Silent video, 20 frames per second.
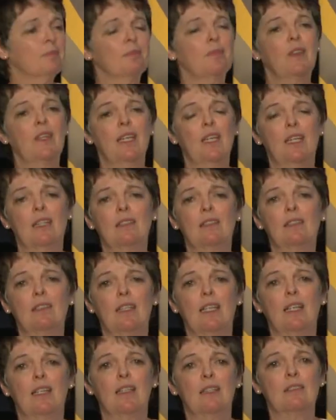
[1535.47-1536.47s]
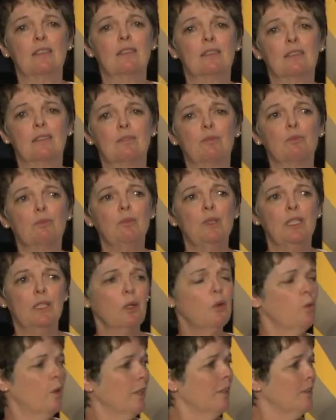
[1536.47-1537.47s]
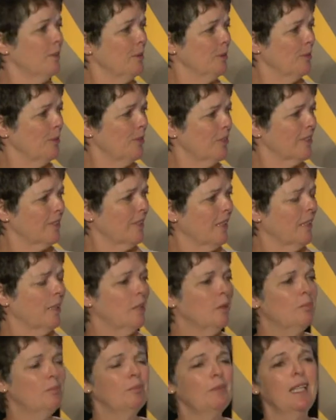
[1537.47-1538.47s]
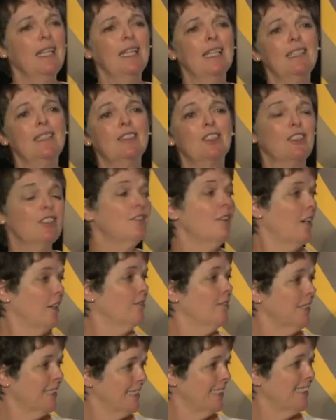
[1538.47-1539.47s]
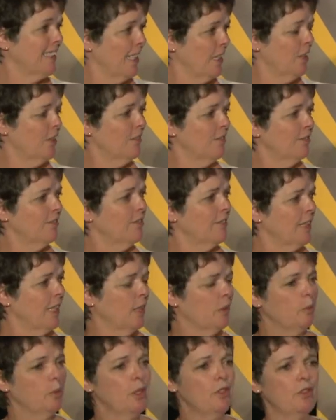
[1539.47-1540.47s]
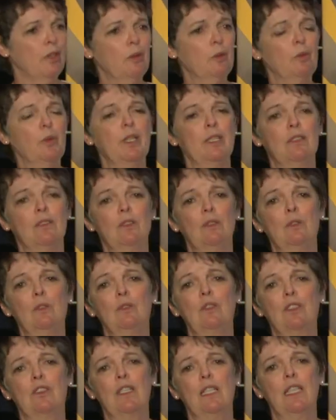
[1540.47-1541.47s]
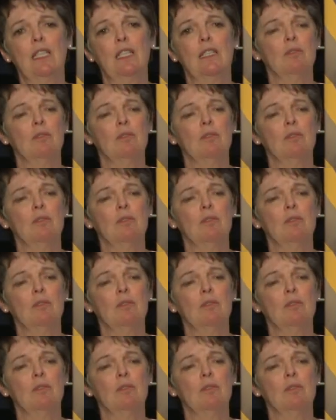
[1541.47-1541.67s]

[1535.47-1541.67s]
that, that we don't want to lose. Um, and it's the novel itself that we don't want to lose. Do you think